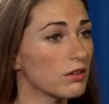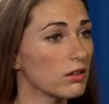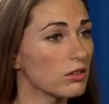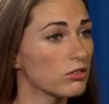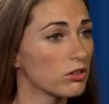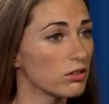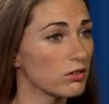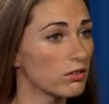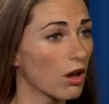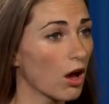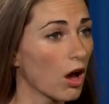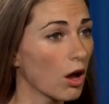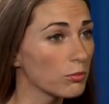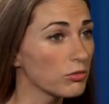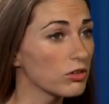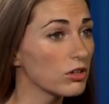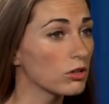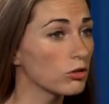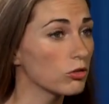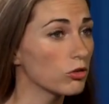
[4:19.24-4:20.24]
such as arms
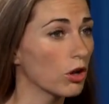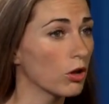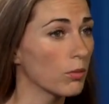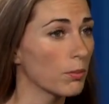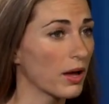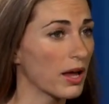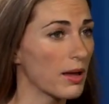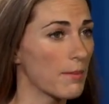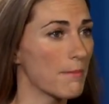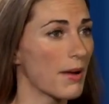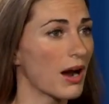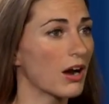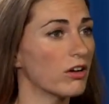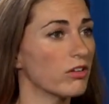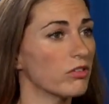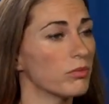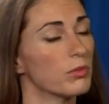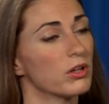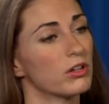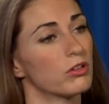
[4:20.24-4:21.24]
control by
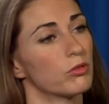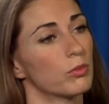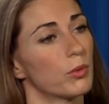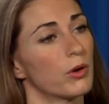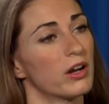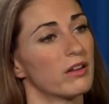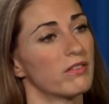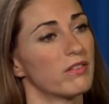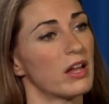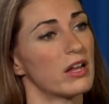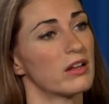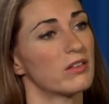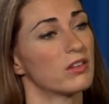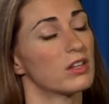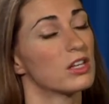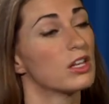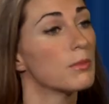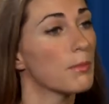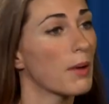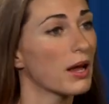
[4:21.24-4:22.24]
embarrassment, where it takes a
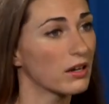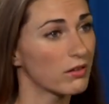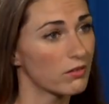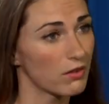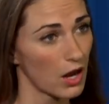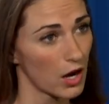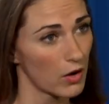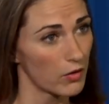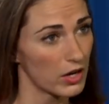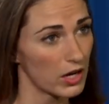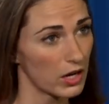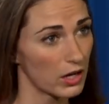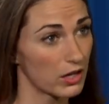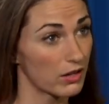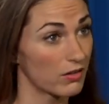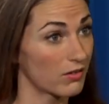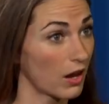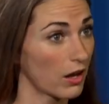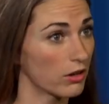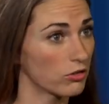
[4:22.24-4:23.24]
humanitarian
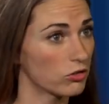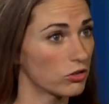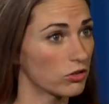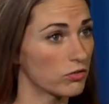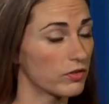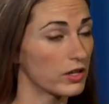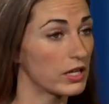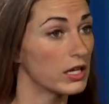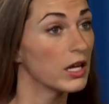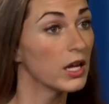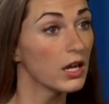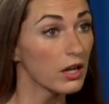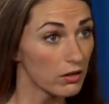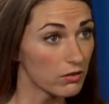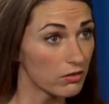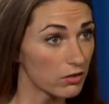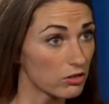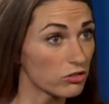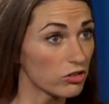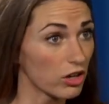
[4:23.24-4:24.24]
catastrophe
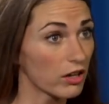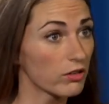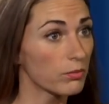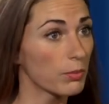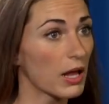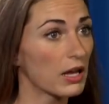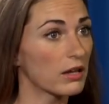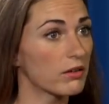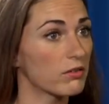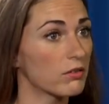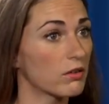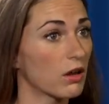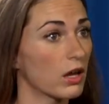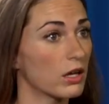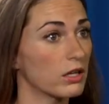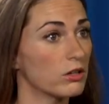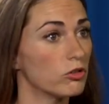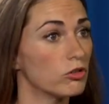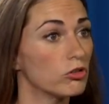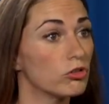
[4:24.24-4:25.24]
such as
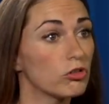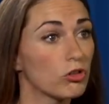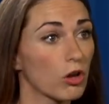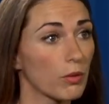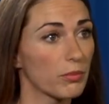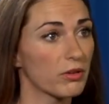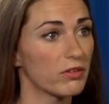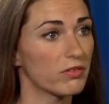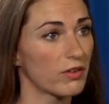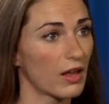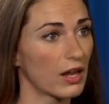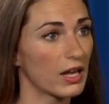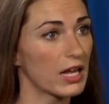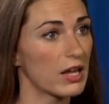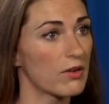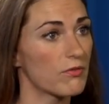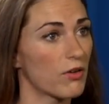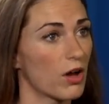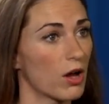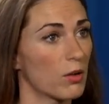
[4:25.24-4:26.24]
Palestine to stop the selling
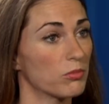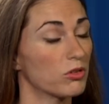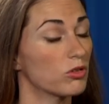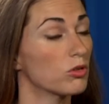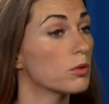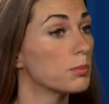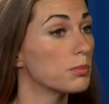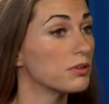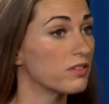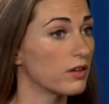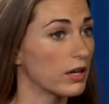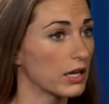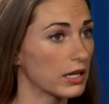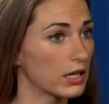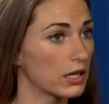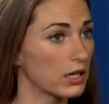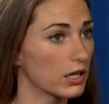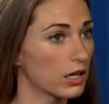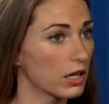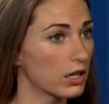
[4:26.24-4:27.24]
of arms to a
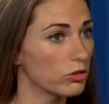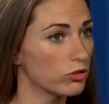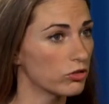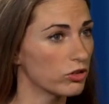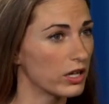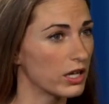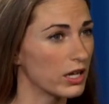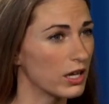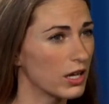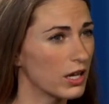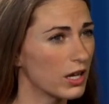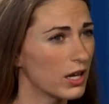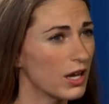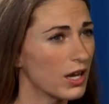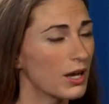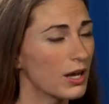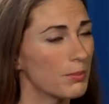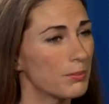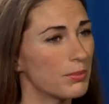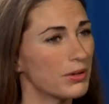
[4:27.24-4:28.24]
particular country.
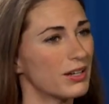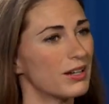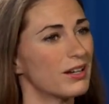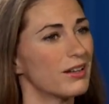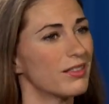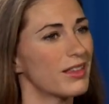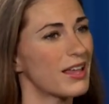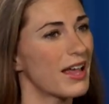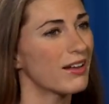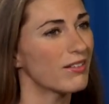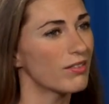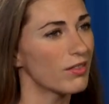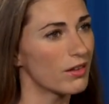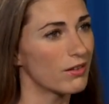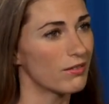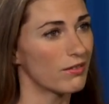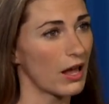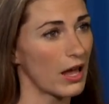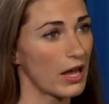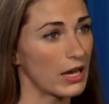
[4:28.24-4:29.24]
But at the end of the
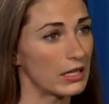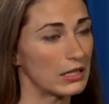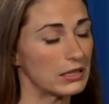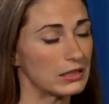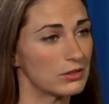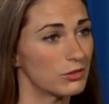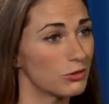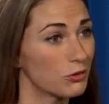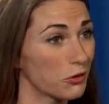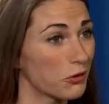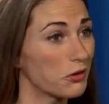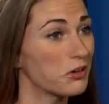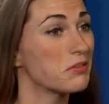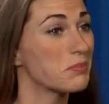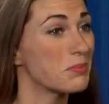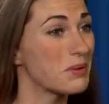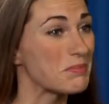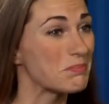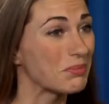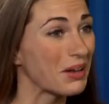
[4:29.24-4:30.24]
day, sorry to
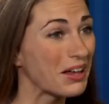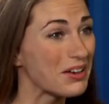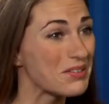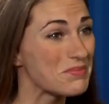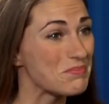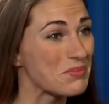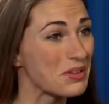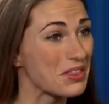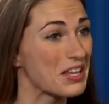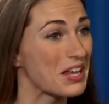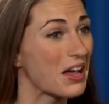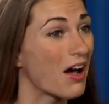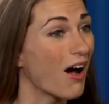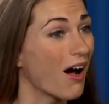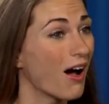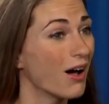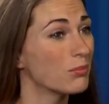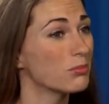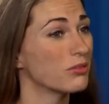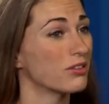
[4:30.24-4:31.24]
be blunt, but the
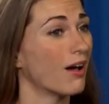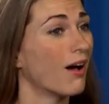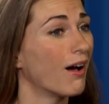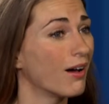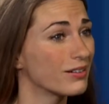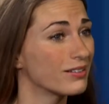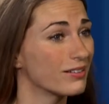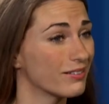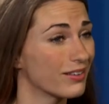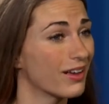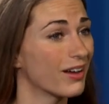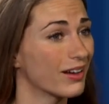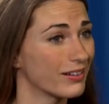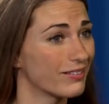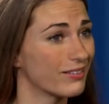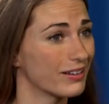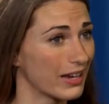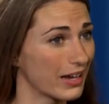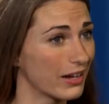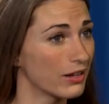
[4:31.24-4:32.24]
arms are designed
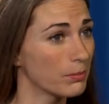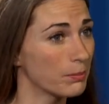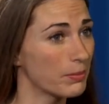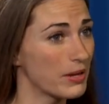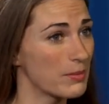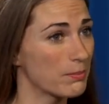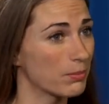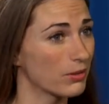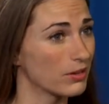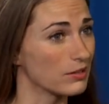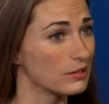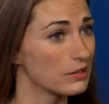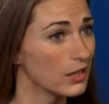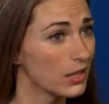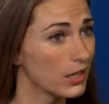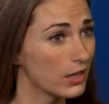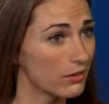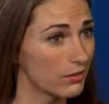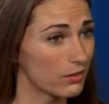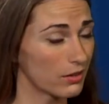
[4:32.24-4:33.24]
to kill people.
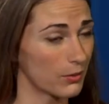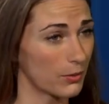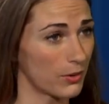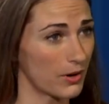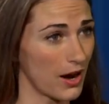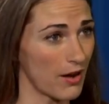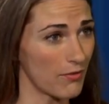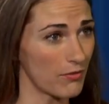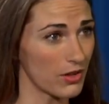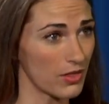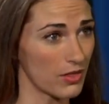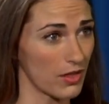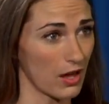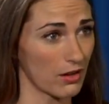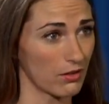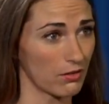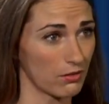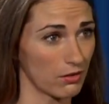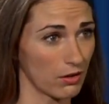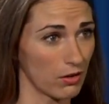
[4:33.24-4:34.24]
So wherever they're
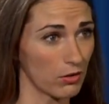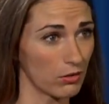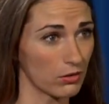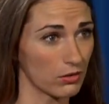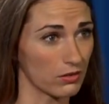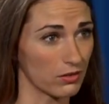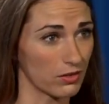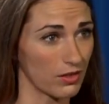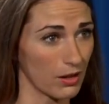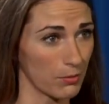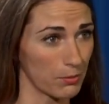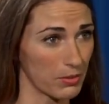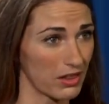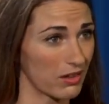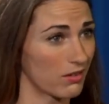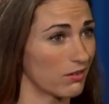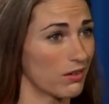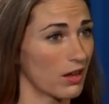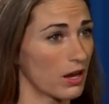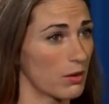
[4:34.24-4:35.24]
sold, there'll be the
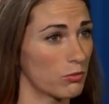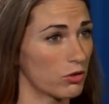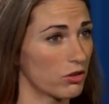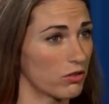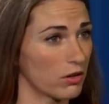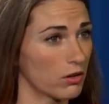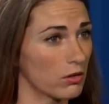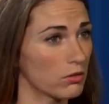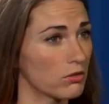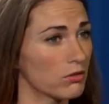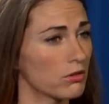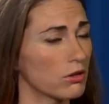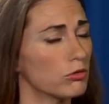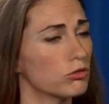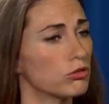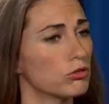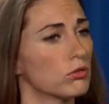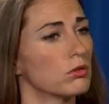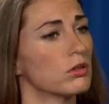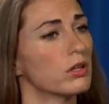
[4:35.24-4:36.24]
same result. So
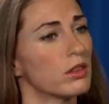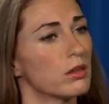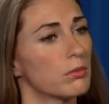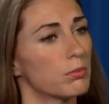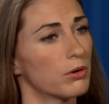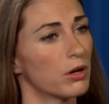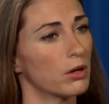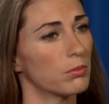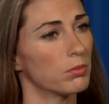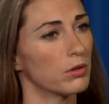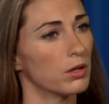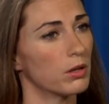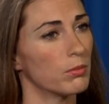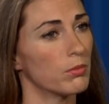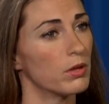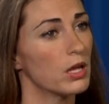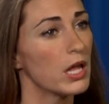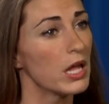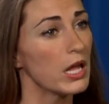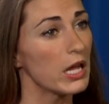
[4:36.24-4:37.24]
surely the problem
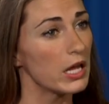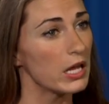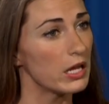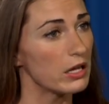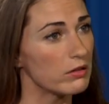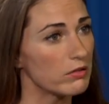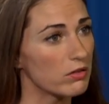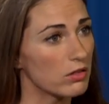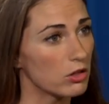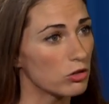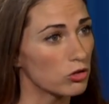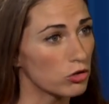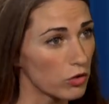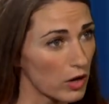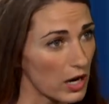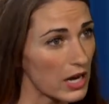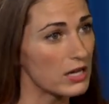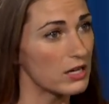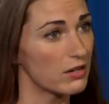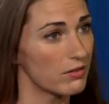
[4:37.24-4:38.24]
is the
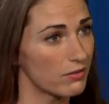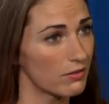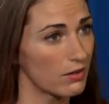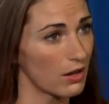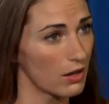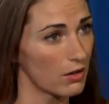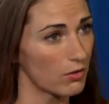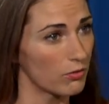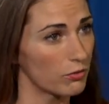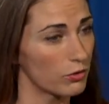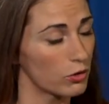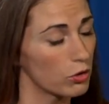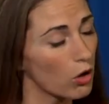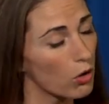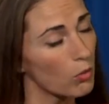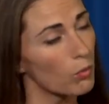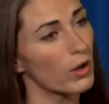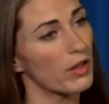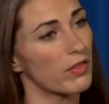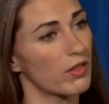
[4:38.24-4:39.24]
trade itself,
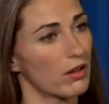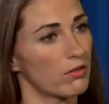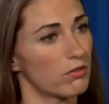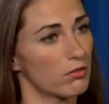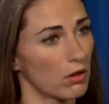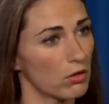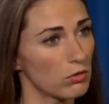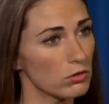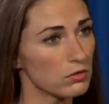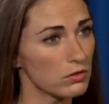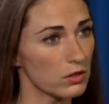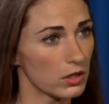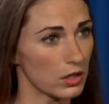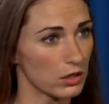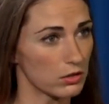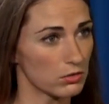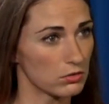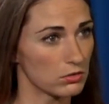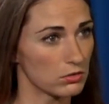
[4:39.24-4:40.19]
not where they're sold to.